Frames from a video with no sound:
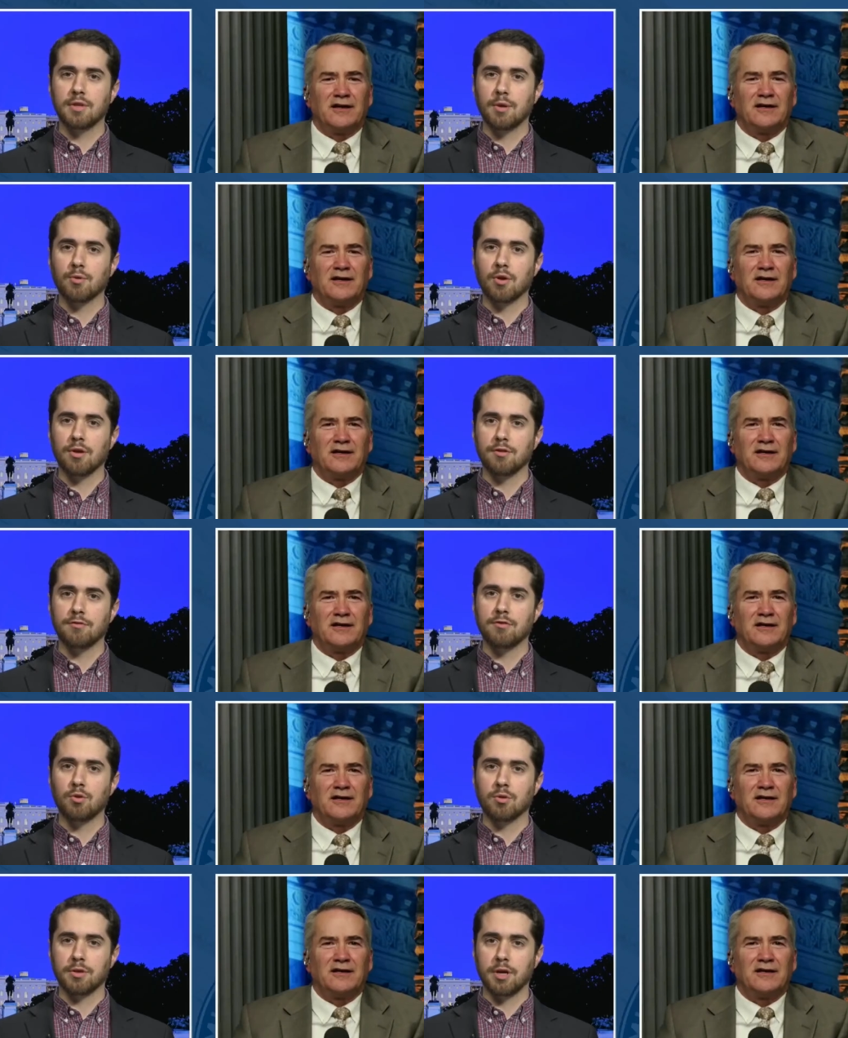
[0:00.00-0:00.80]
Speaker 1: were on the
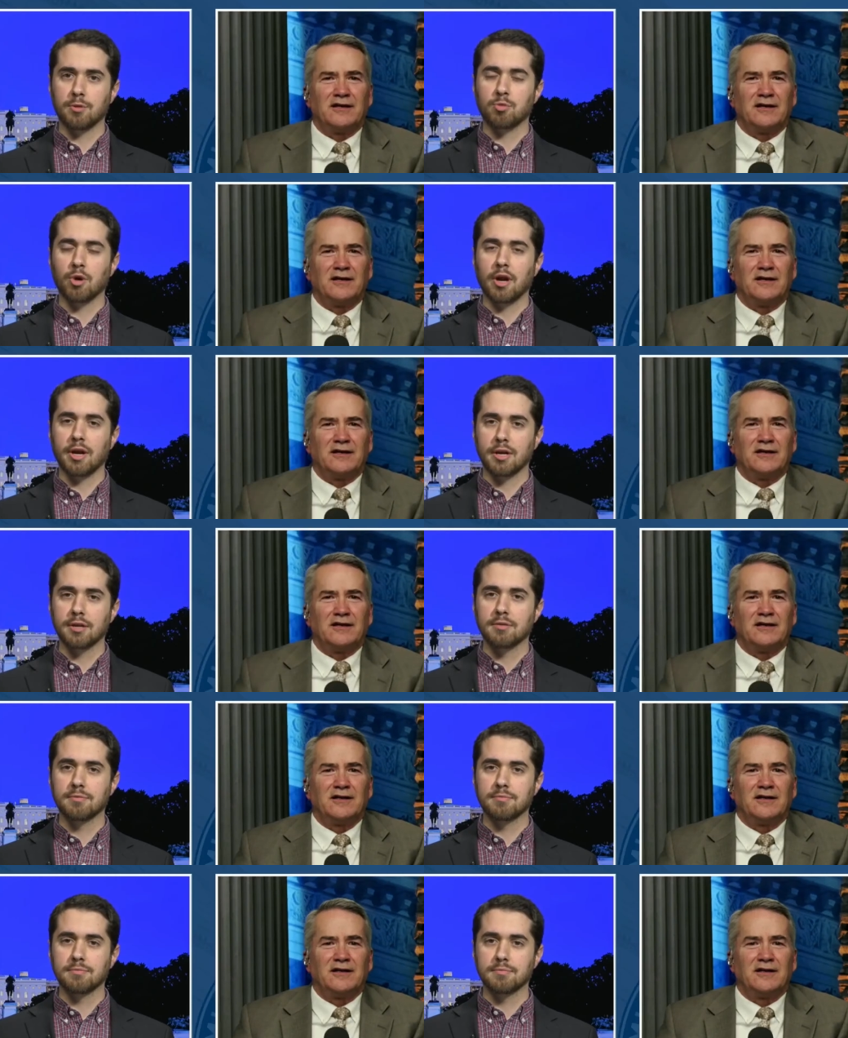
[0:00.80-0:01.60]
floor there praying.
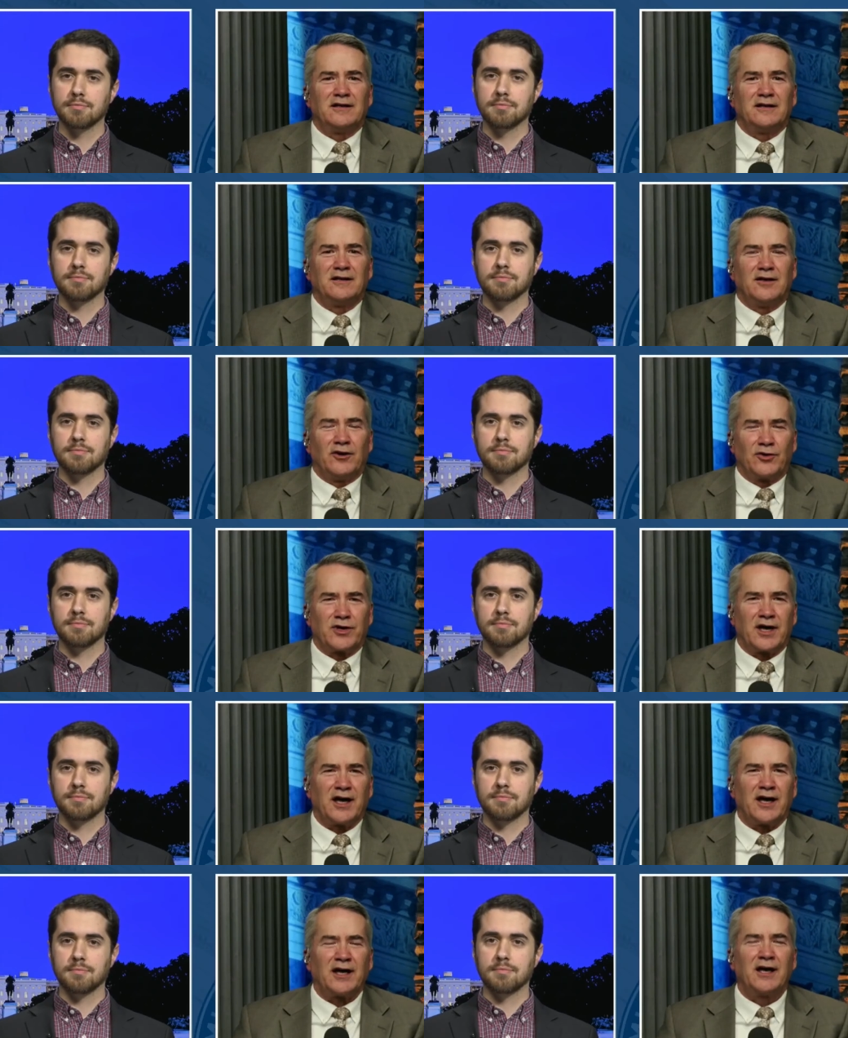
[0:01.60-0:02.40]

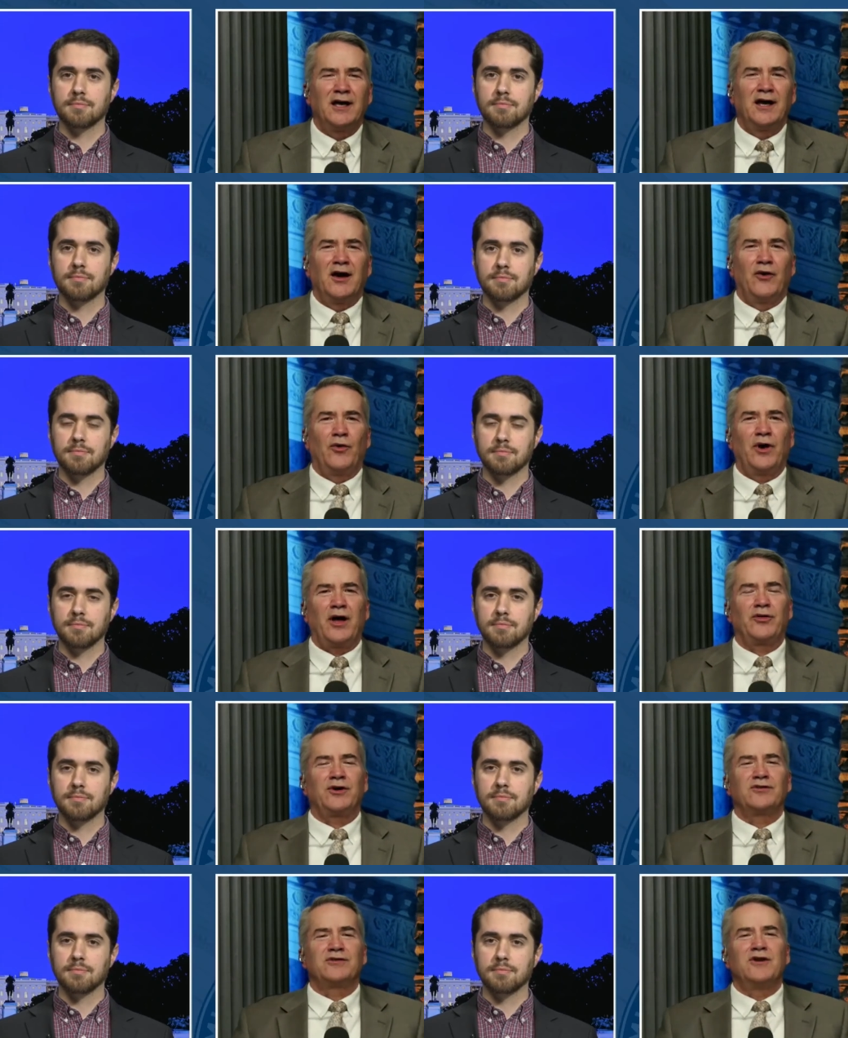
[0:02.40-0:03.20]
Speaker 2: Okay.
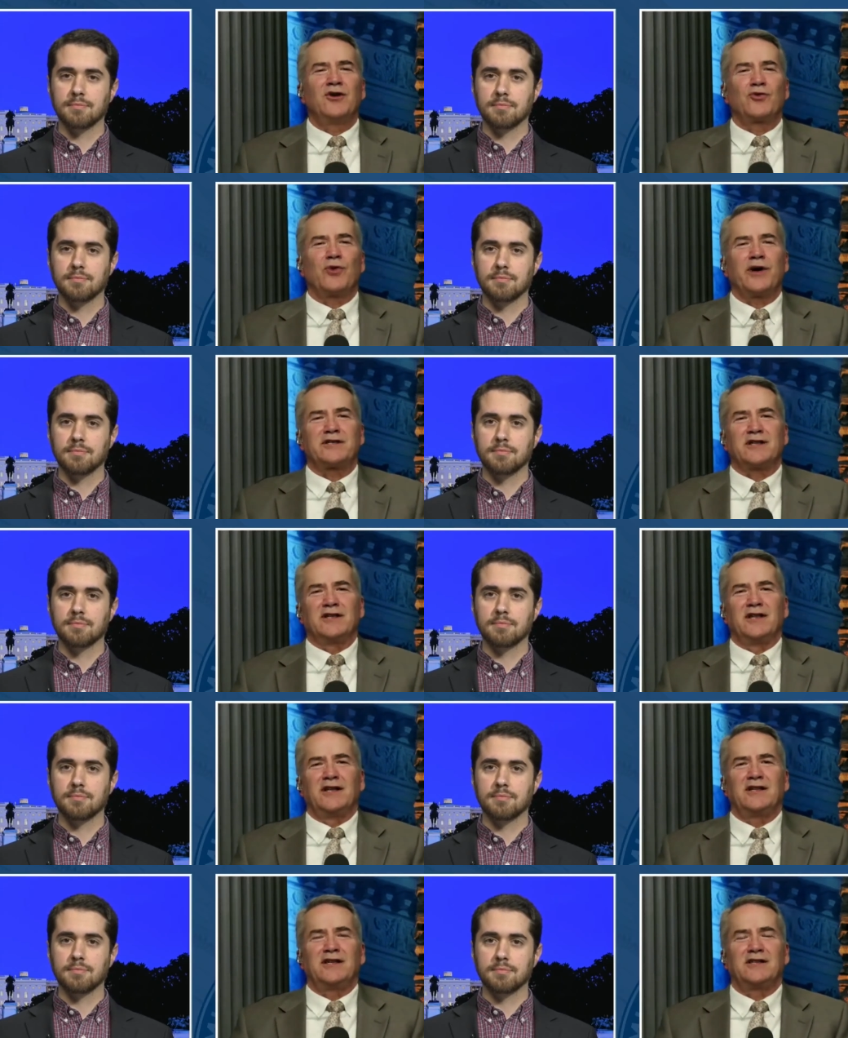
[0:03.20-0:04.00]
Well, there's no
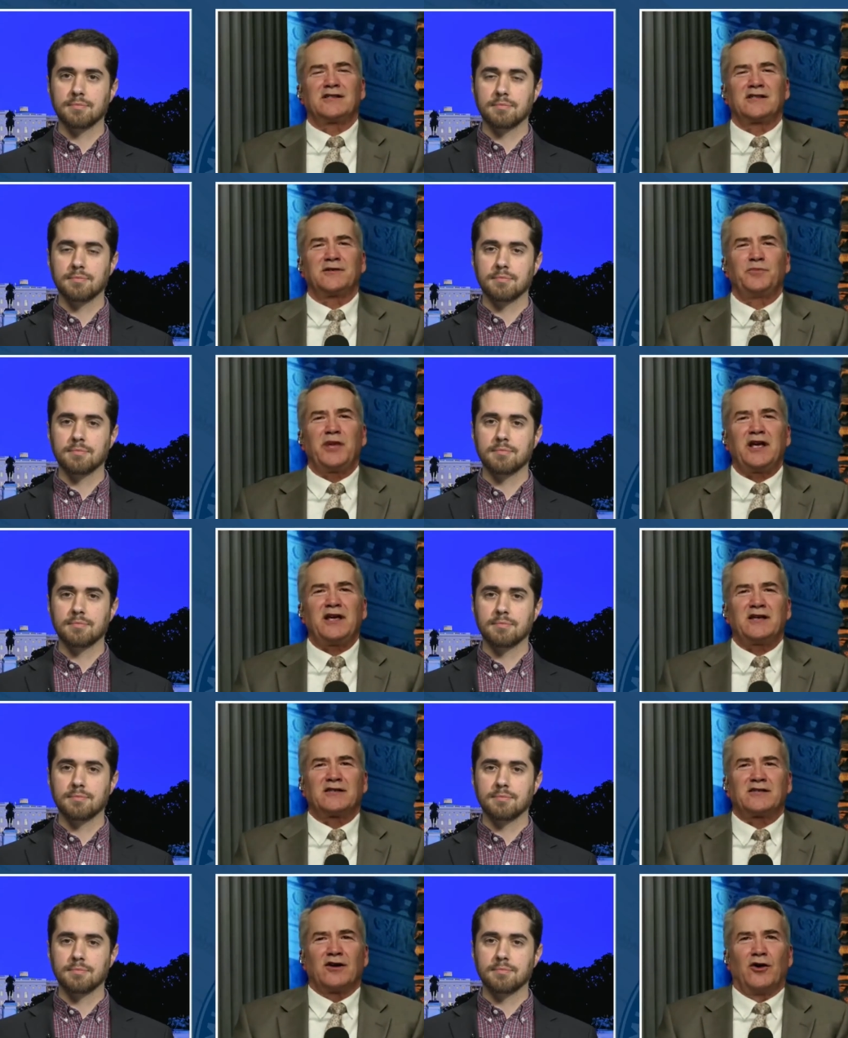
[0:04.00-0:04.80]
question that this
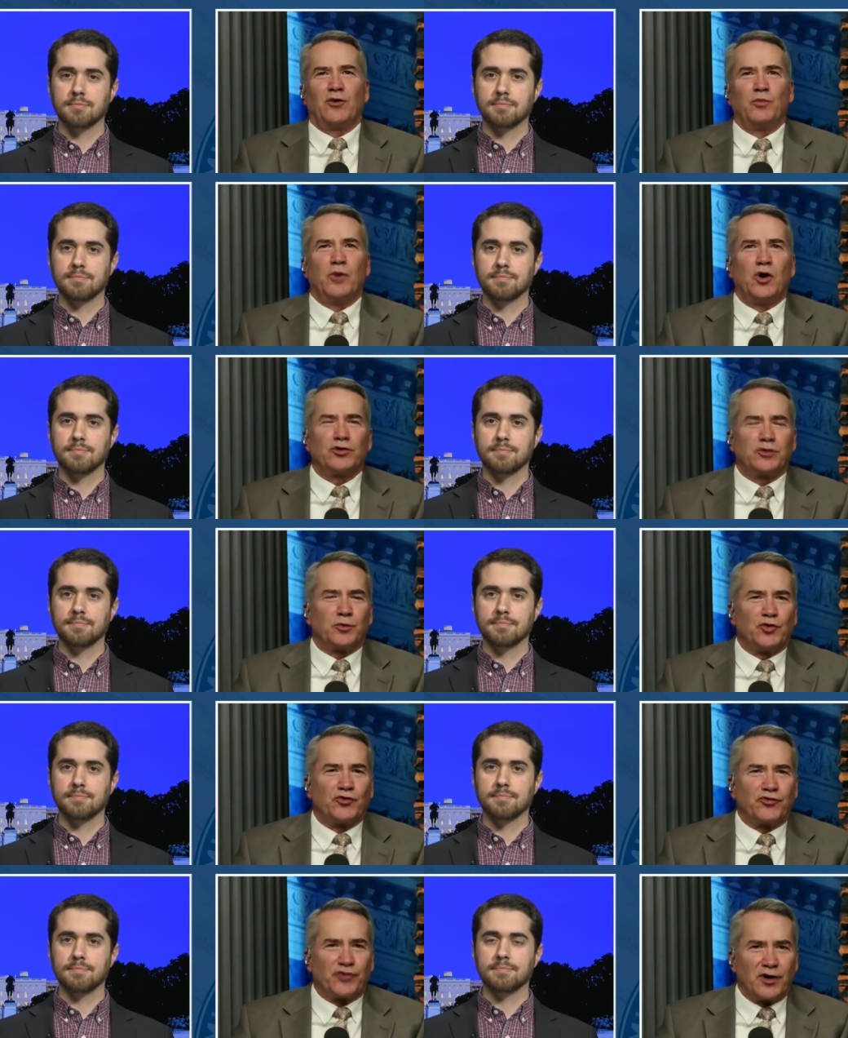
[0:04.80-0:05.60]
speaks on
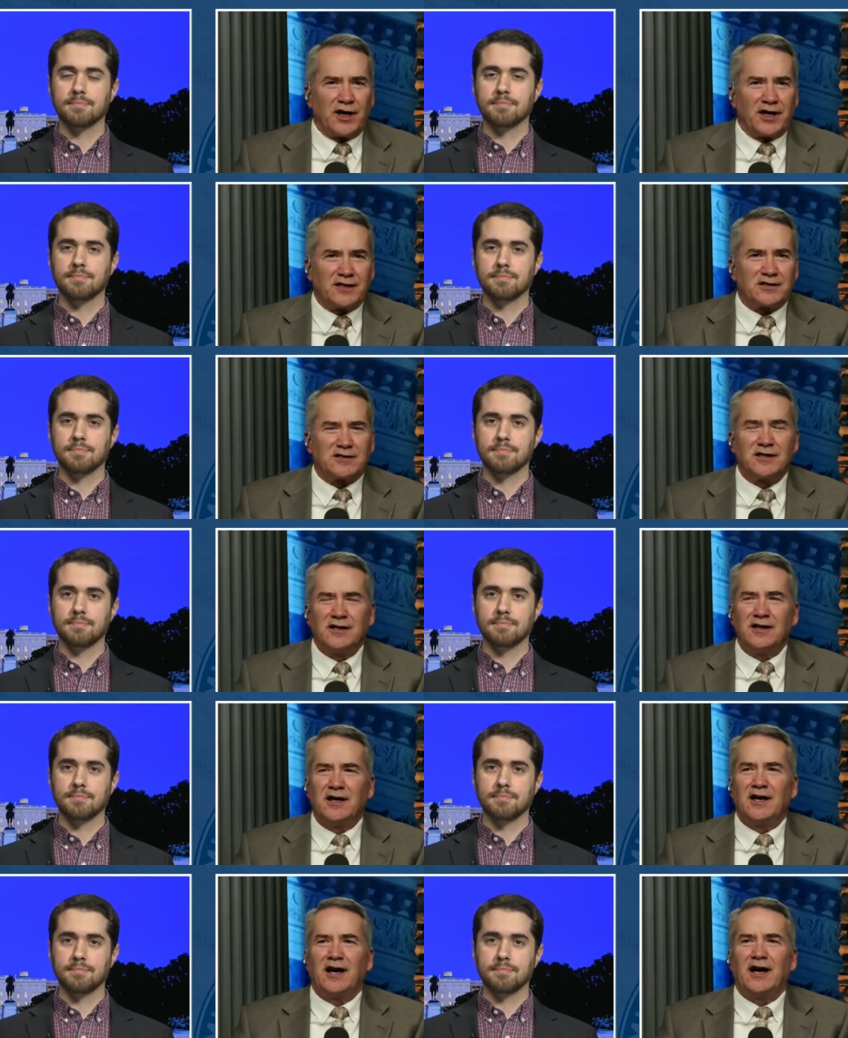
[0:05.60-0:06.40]
multiple fronts.
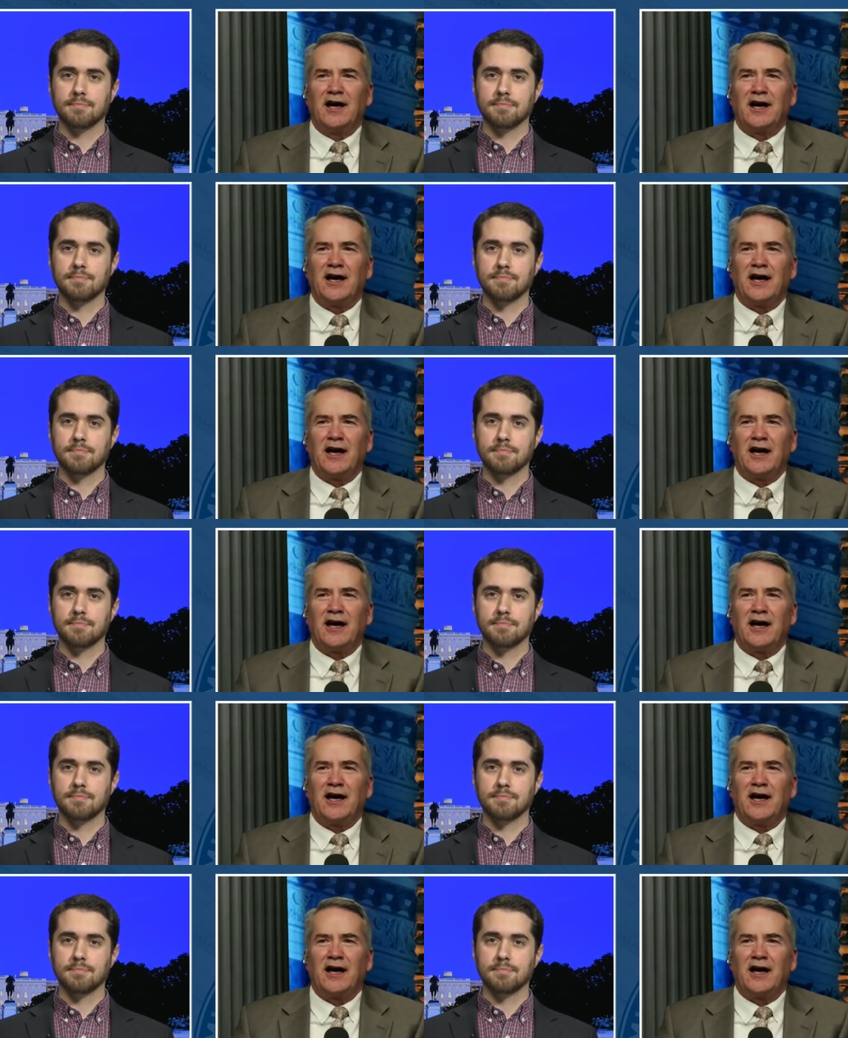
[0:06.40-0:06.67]
Uh,